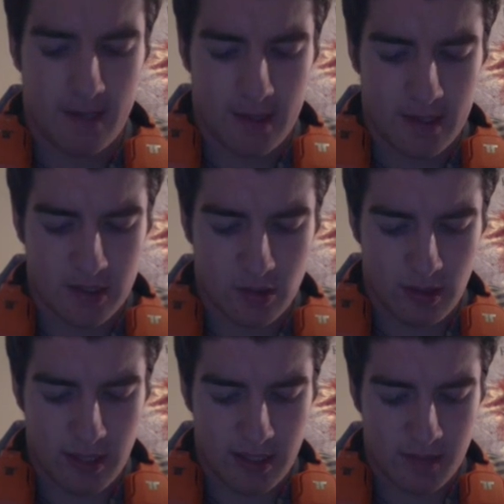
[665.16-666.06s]
the
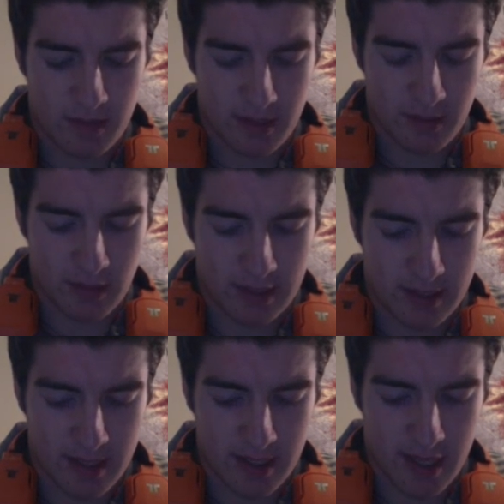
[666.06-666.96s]
storyline is brilliant, well
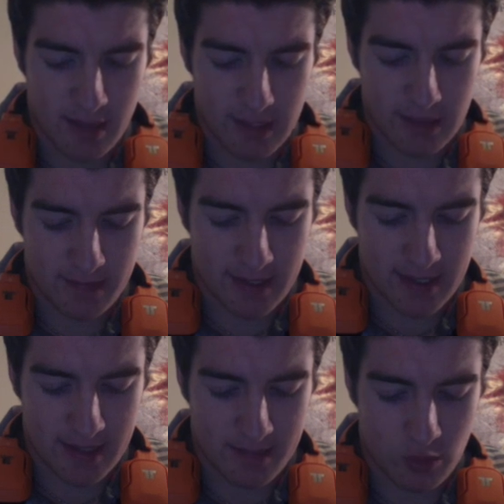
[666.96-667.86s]
done. I can't wait to
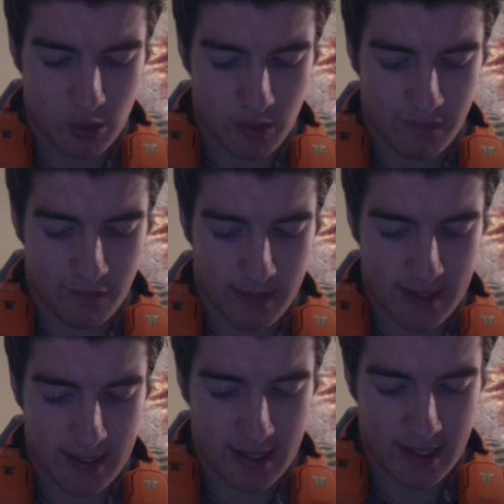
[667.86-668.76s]
play uh, more of
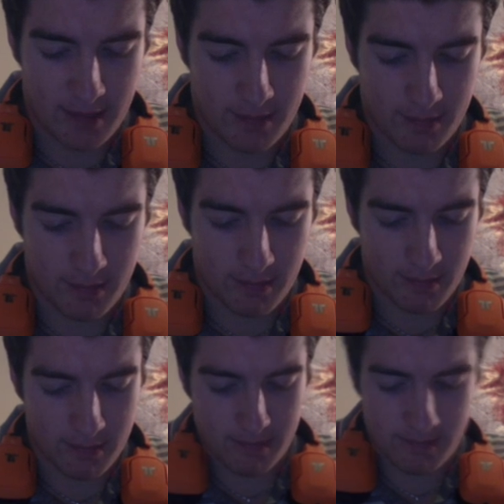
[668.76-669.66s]
three and
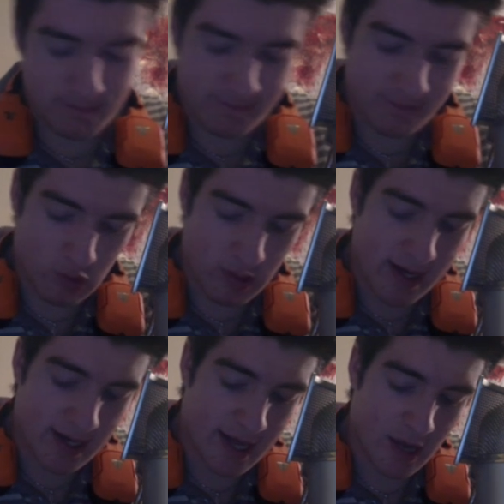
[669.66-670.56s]
4
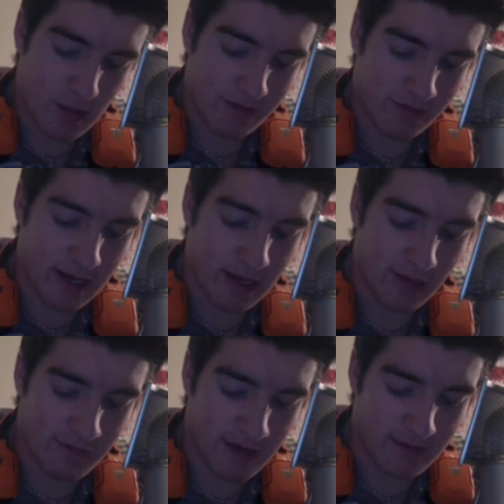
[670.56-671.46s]
and I can't wait for Halo
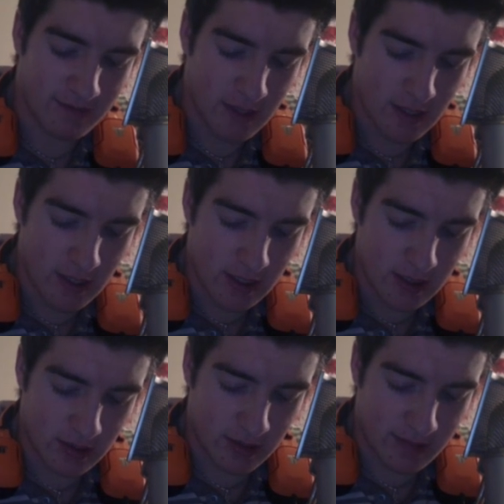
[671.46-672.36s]
5.
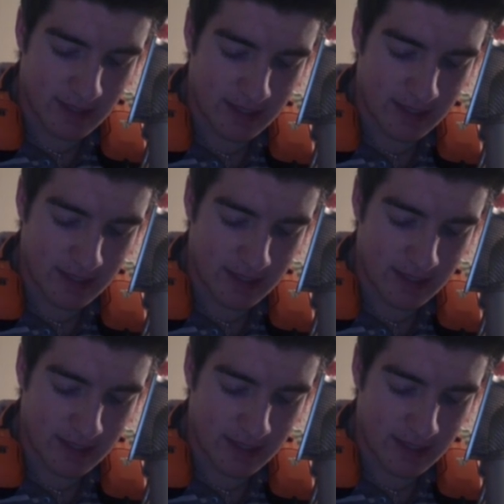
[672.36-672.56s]
So the Master